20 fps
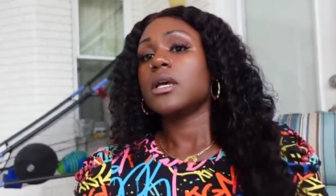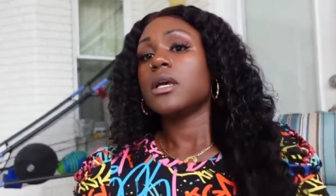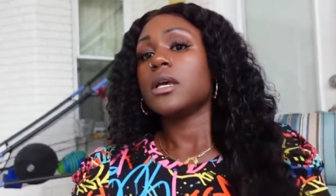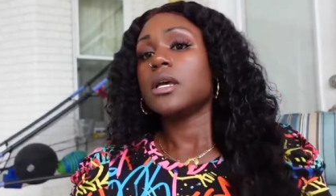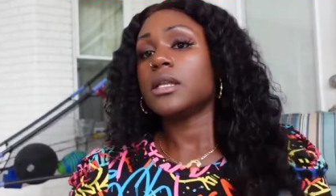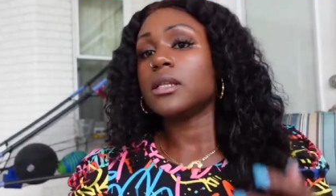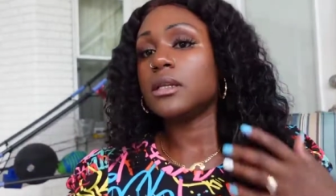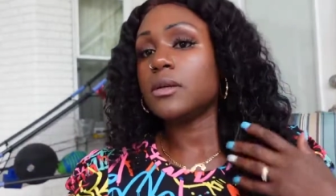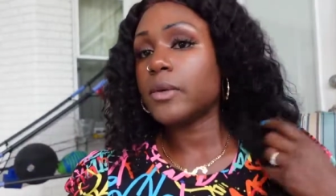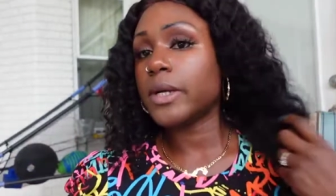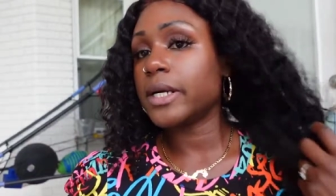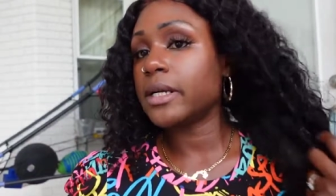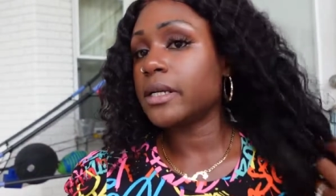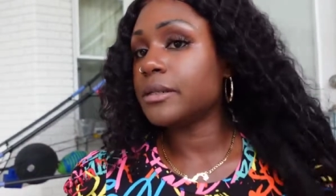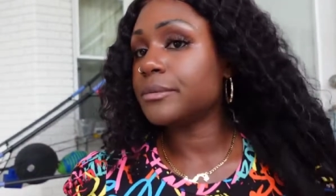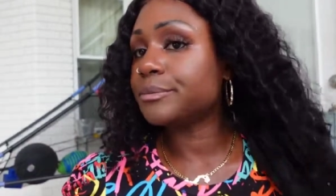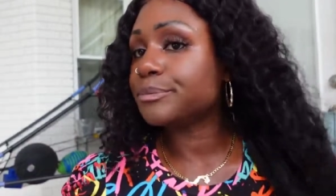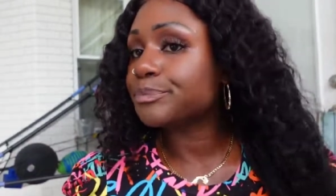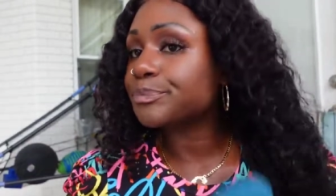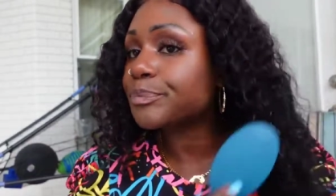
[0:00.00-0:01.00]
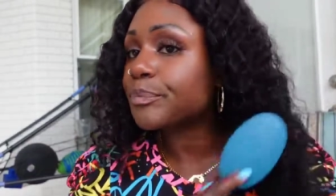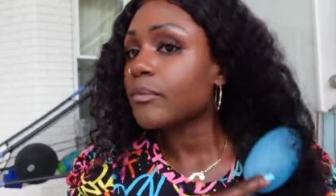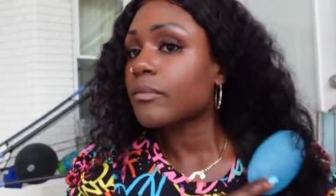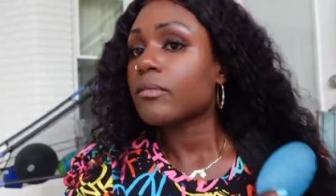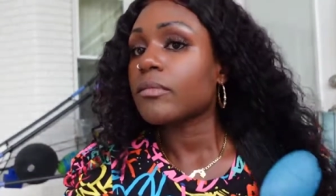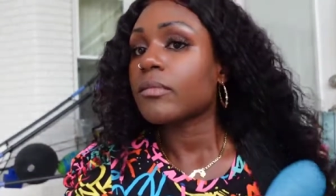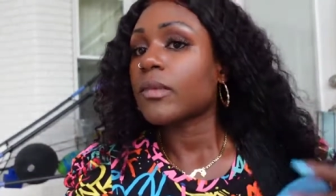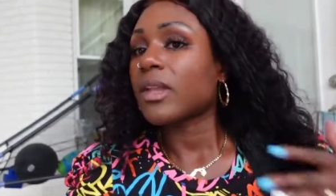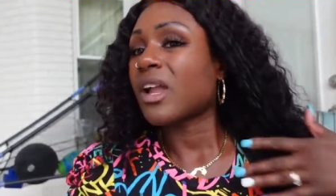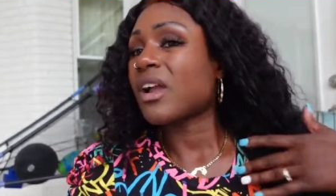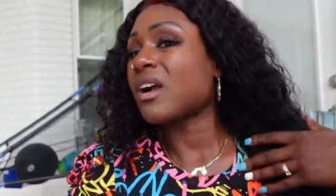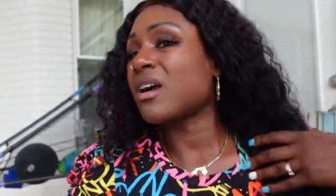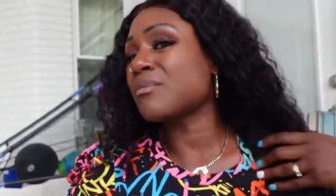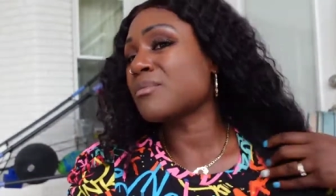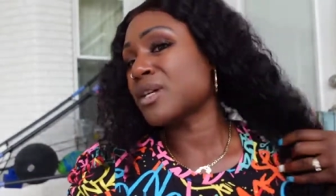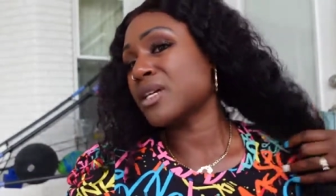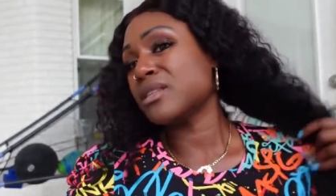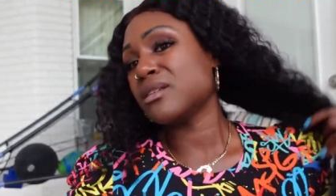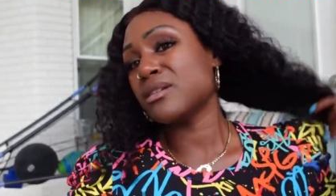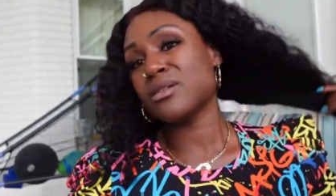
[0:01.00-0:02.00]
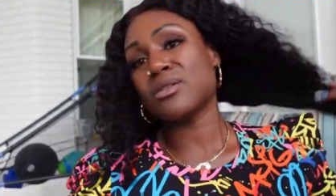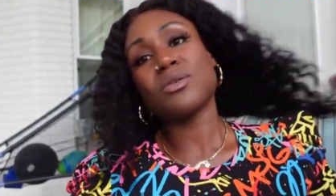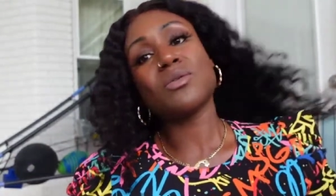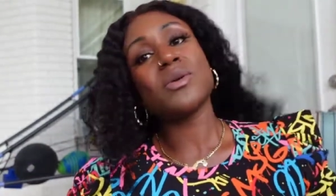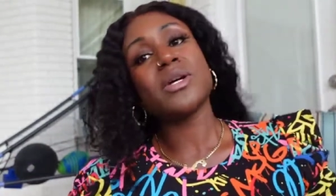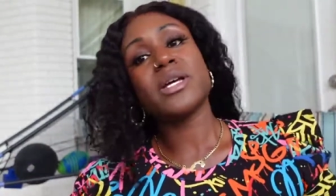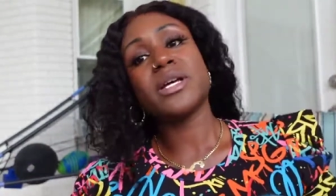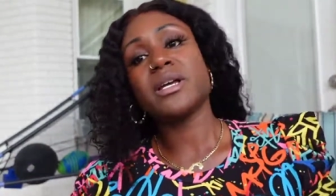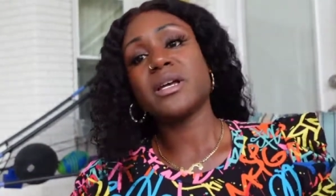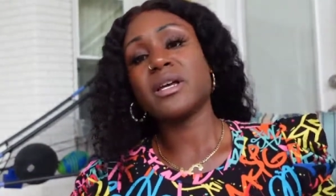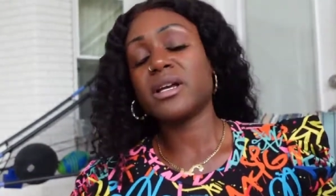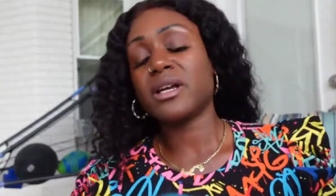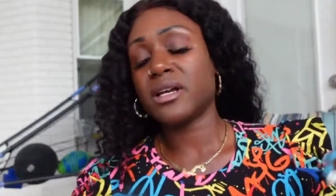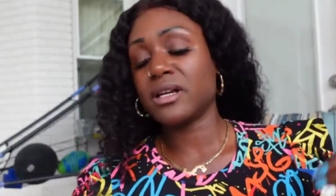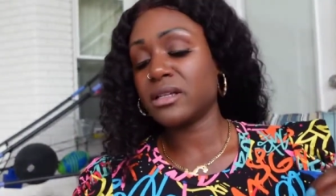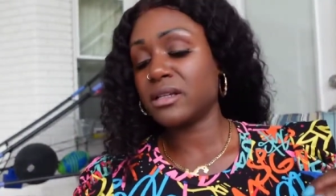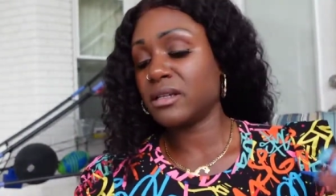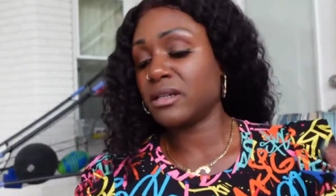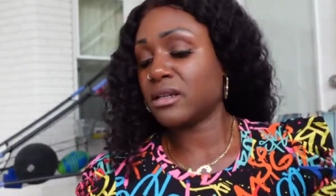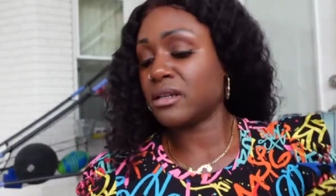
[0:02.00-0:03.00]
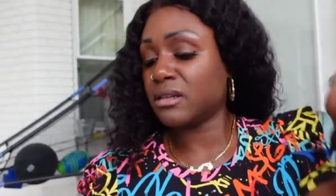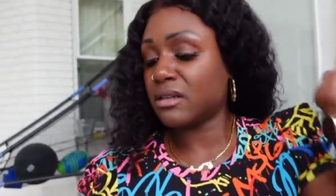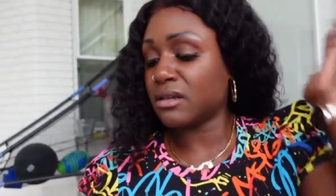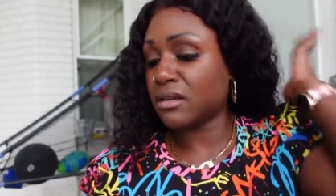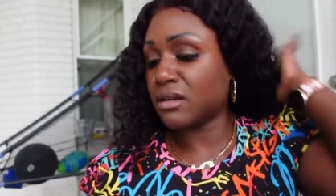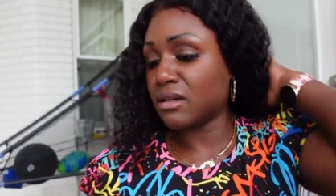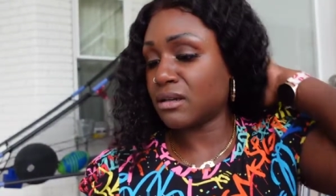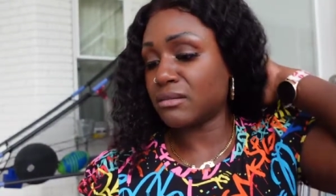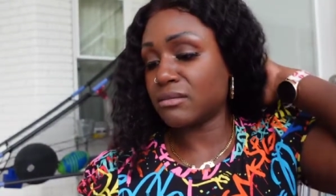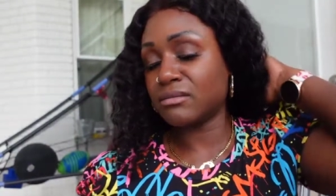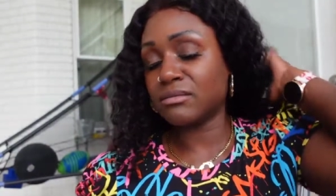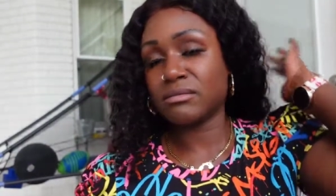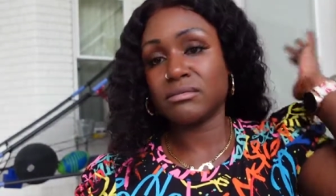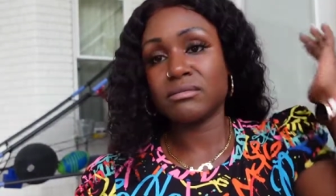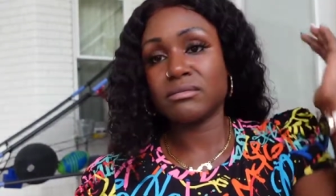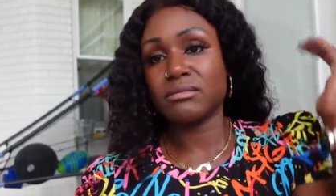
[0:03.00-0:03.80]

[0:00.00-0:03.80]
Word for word: Anyway, I'm gonna go ahead and um,